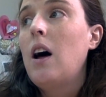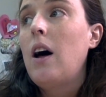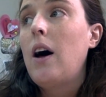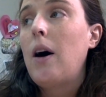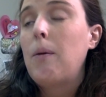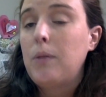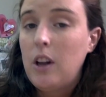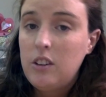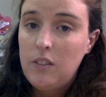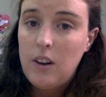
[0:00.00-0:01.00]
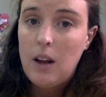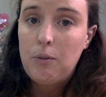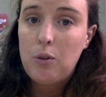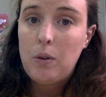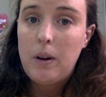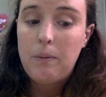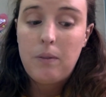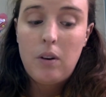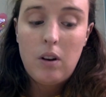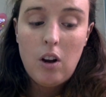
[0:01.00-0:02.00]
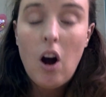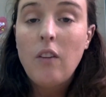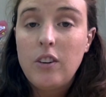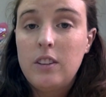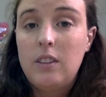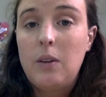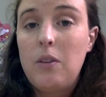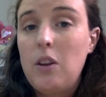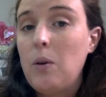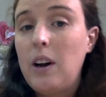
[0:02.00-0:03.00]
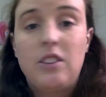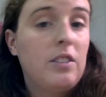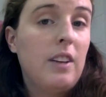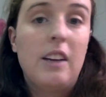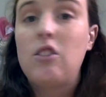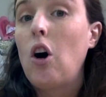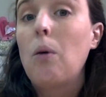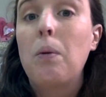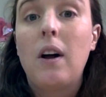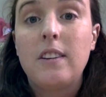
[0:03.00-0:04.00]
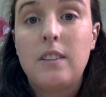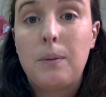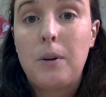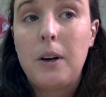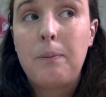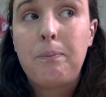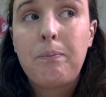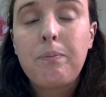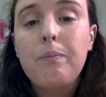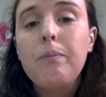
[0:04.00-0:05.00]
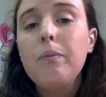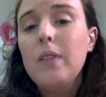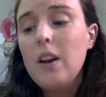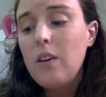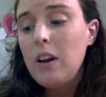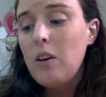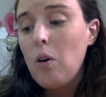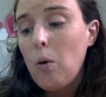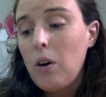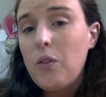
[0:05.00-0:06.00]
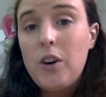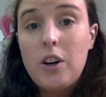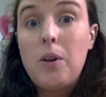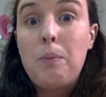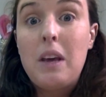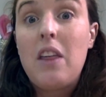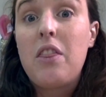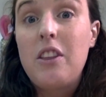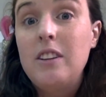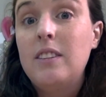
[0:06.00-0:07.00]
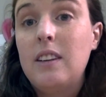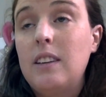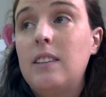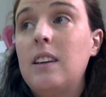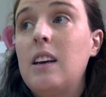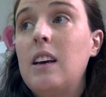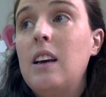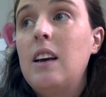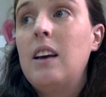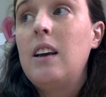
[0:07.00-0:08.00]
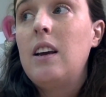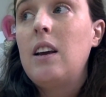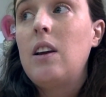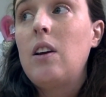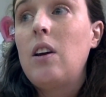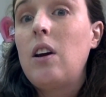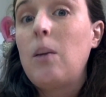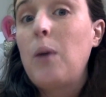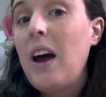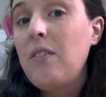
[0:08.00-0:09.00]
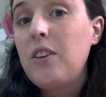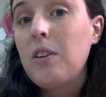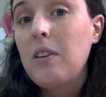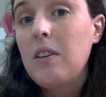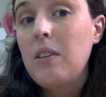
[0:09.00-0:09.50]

lots of times when I'm conferencing with you, I just say it's all plot summary. In order for it to be a thesis, we have to